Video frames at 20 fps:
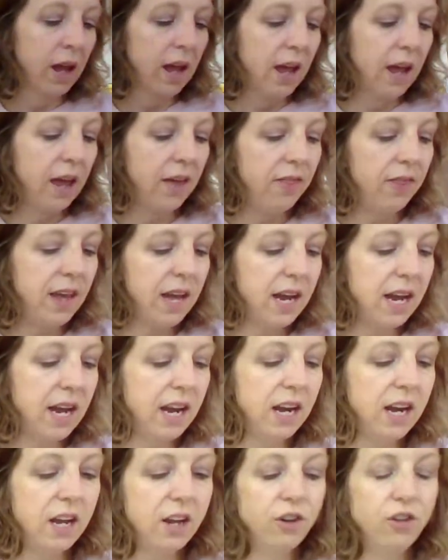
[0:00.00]
And
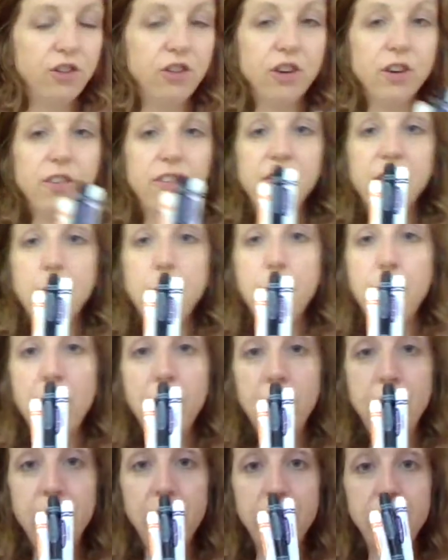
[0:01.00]
then just some
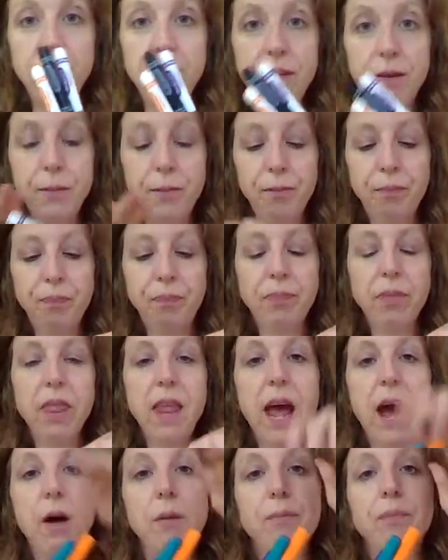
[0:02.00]
markers.
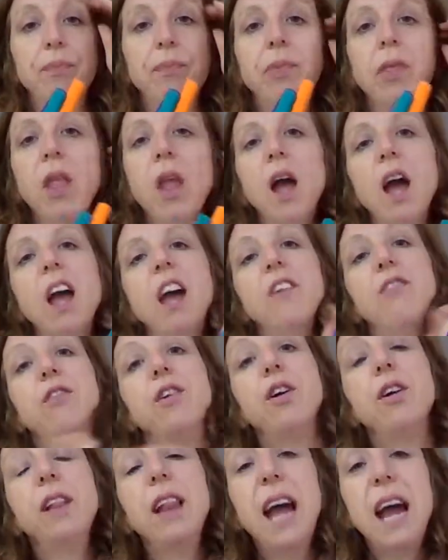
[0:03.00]
Now, if
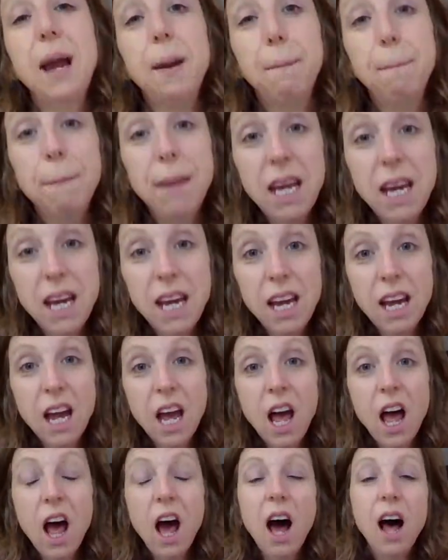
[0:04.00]
you're like me,
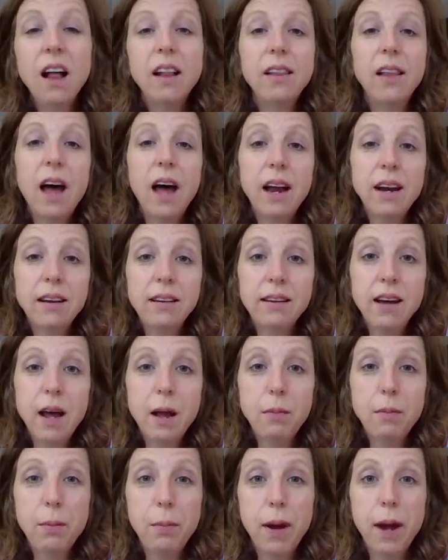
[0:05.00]
a lot of
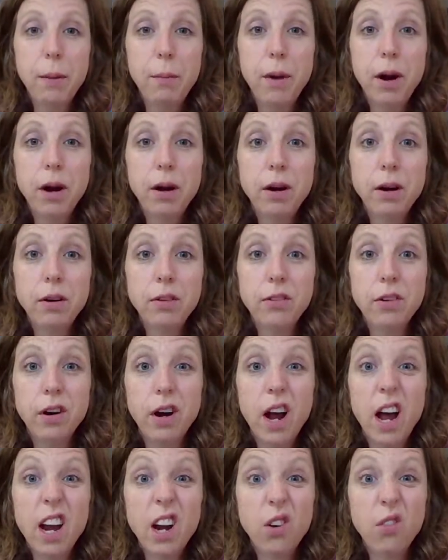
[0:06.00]
times my markers are
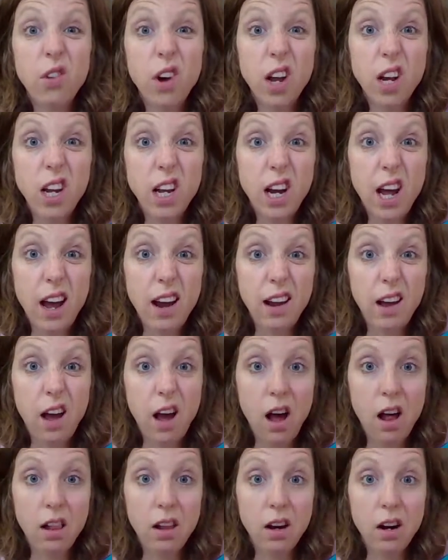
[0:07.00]
kind of running out of
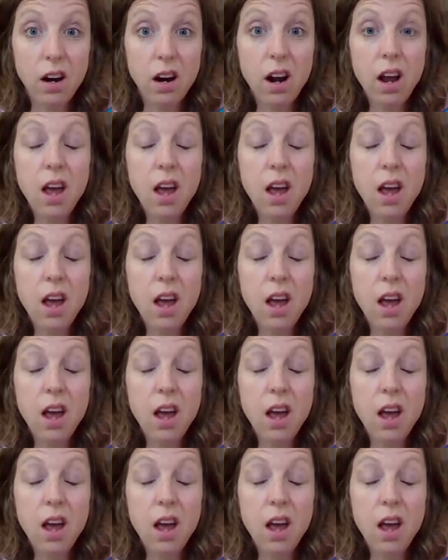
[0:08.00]
color.